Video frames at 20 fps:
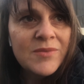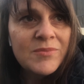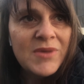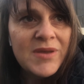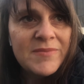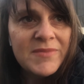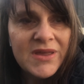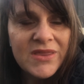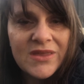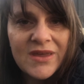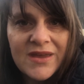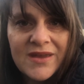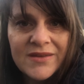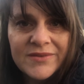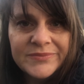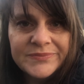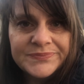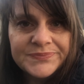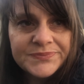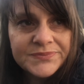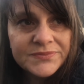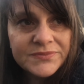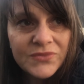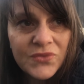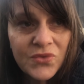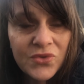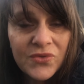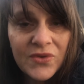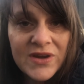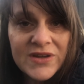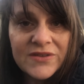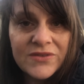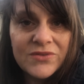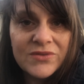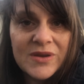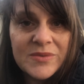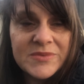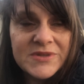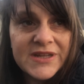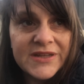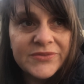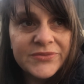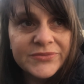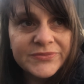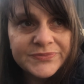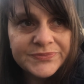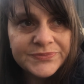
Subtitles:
My mother was very disruptive.